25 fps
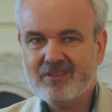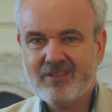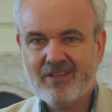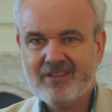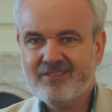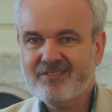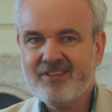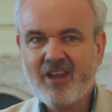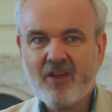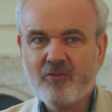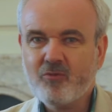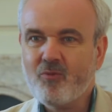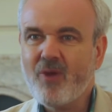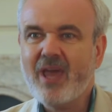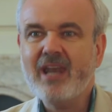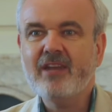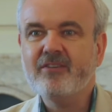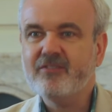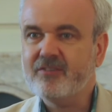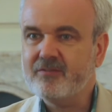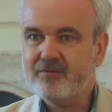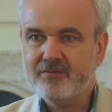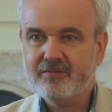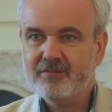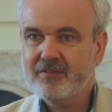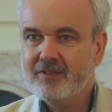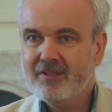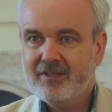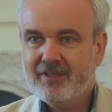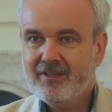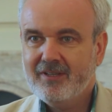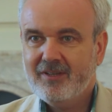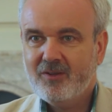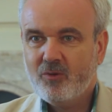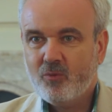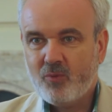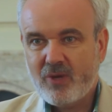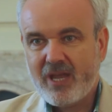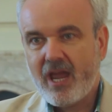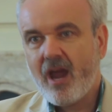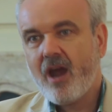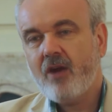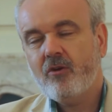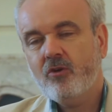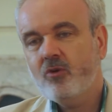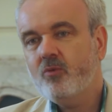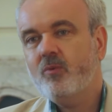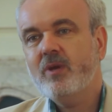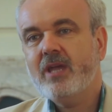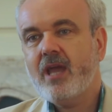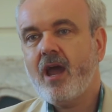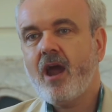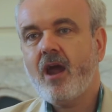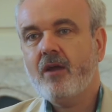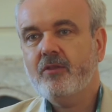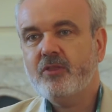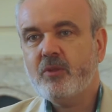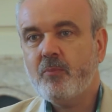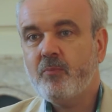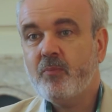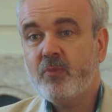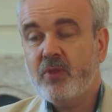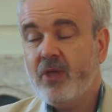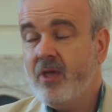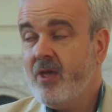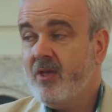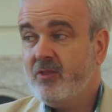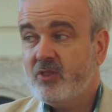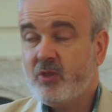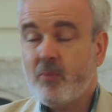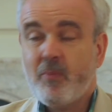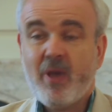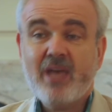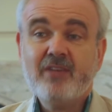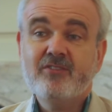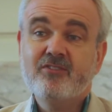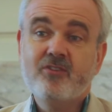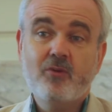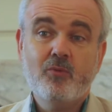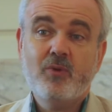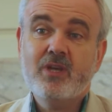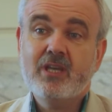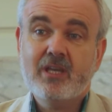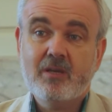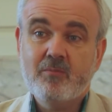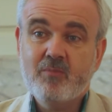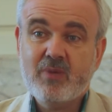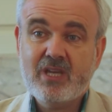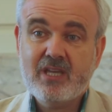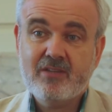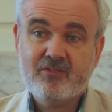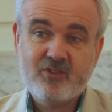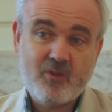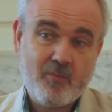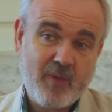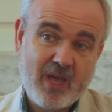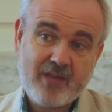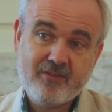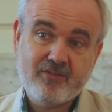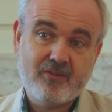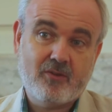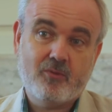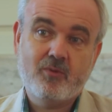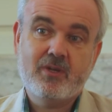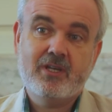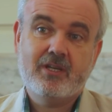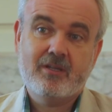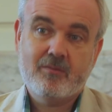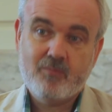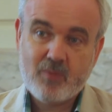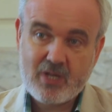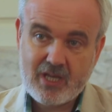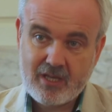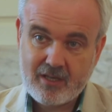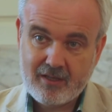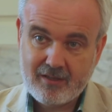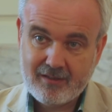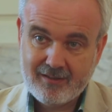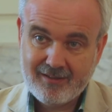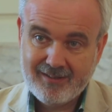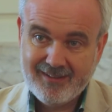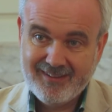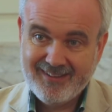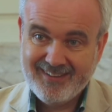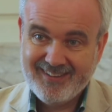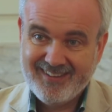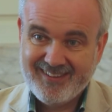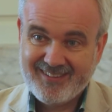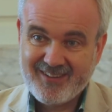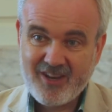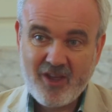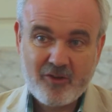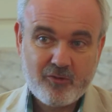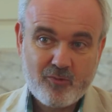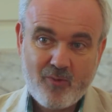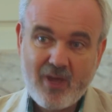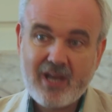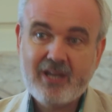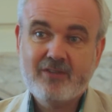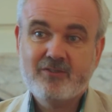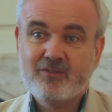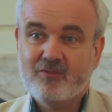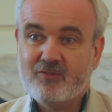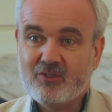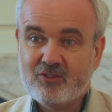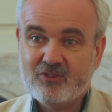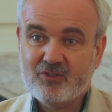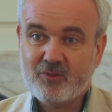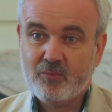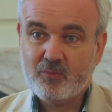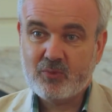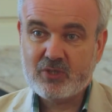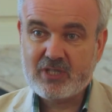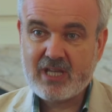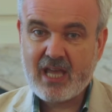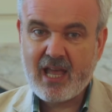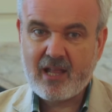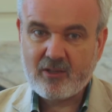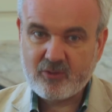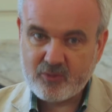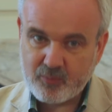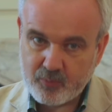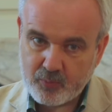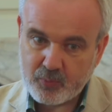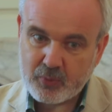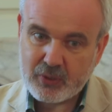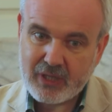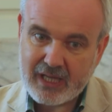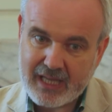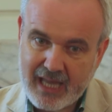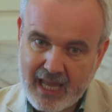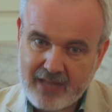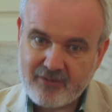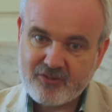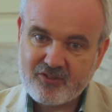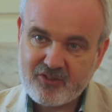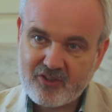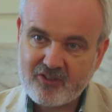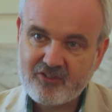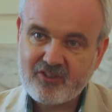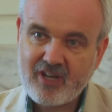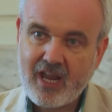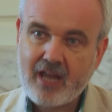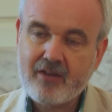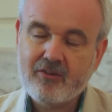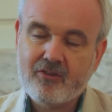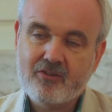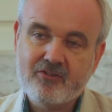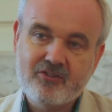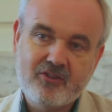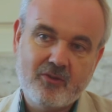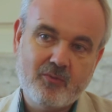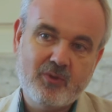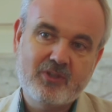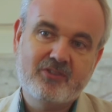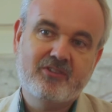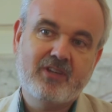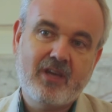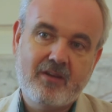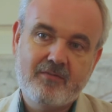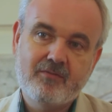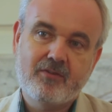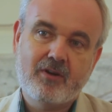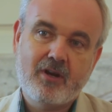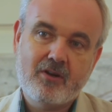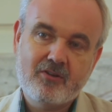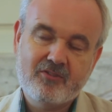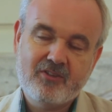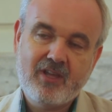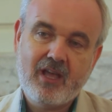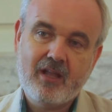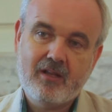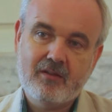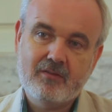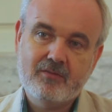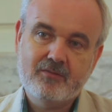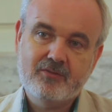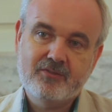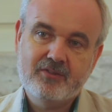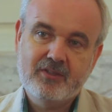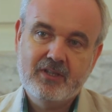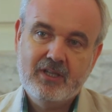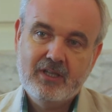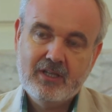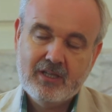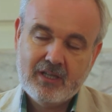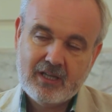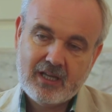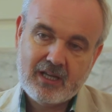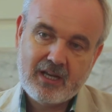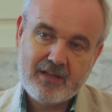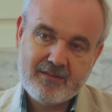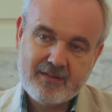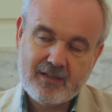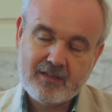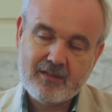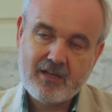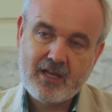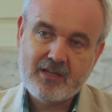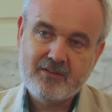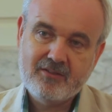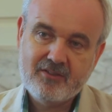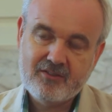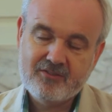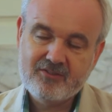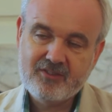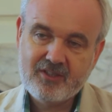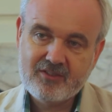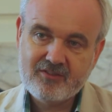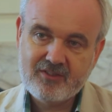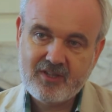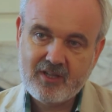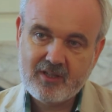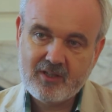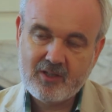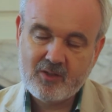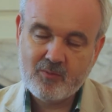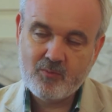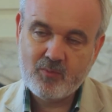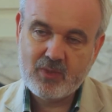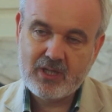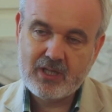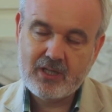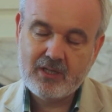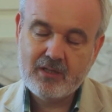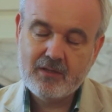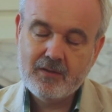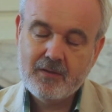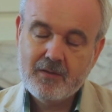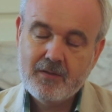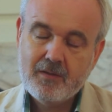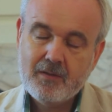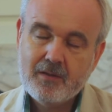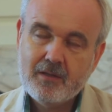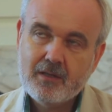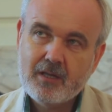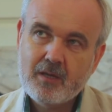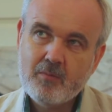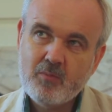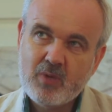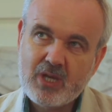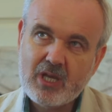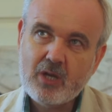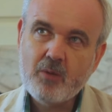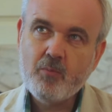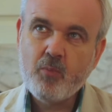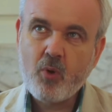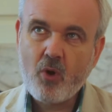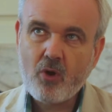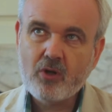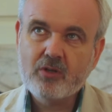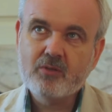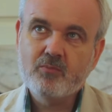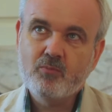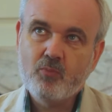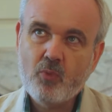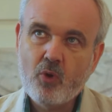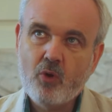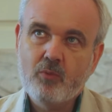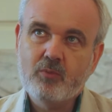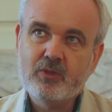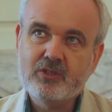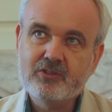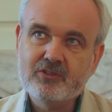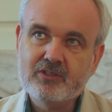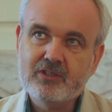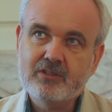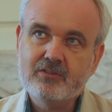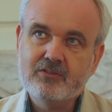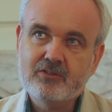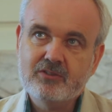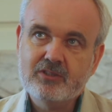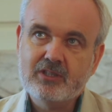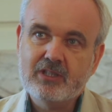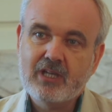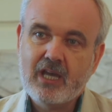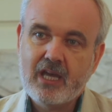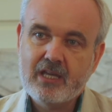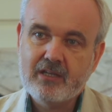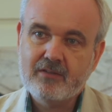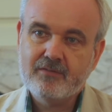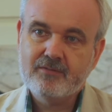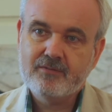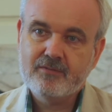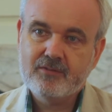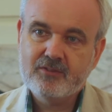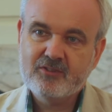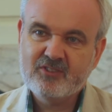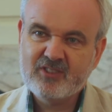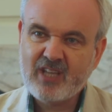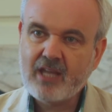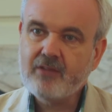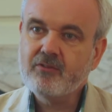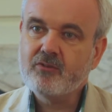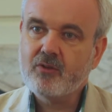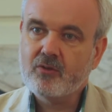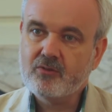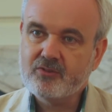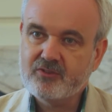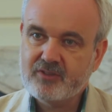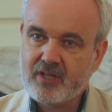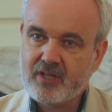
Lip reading: it's not relative. We are who we are. The best that we can be is the best that we can be. Not relative to somebody else, but against the standards that we set for ourselves. And I think 1916 can be an important moment to kind of set those